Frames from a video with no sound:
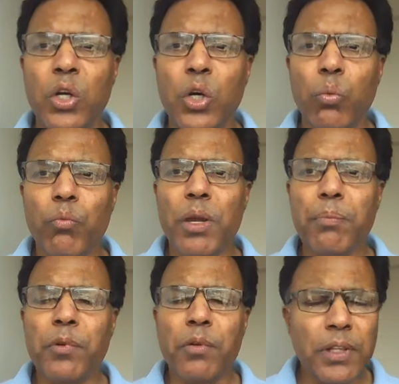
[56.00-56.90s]
We
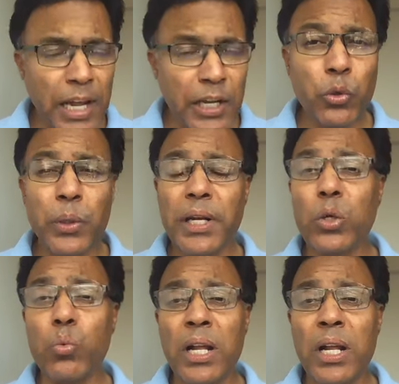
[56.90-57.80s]
thank you in
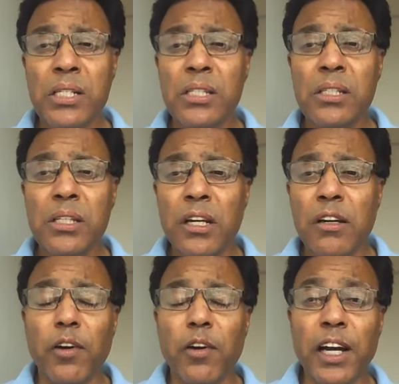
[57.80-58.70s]
advance
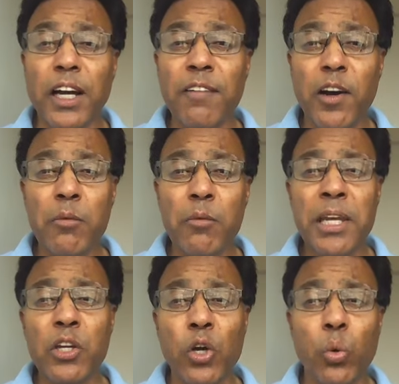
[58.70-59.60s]
for confirming
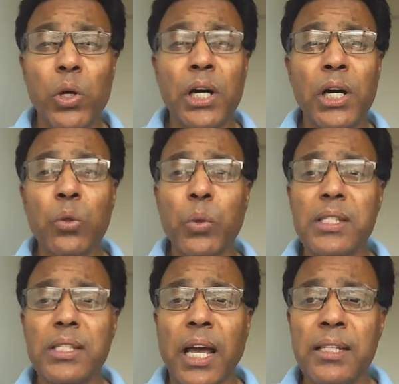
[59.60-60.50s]
your word with
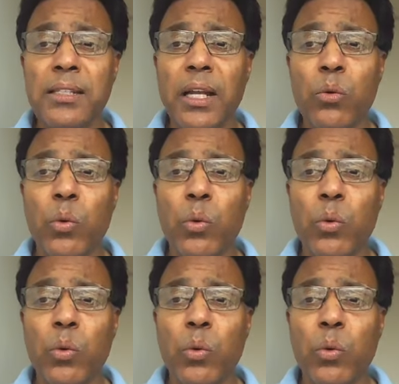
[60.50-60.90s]
signs and